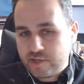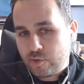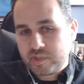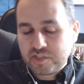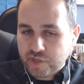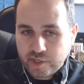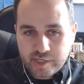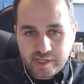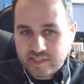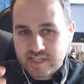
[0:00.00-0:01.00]
I know what the
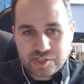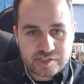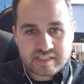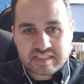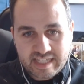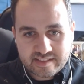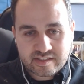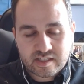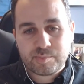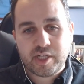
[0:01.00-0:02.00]
target is. I just need to get there.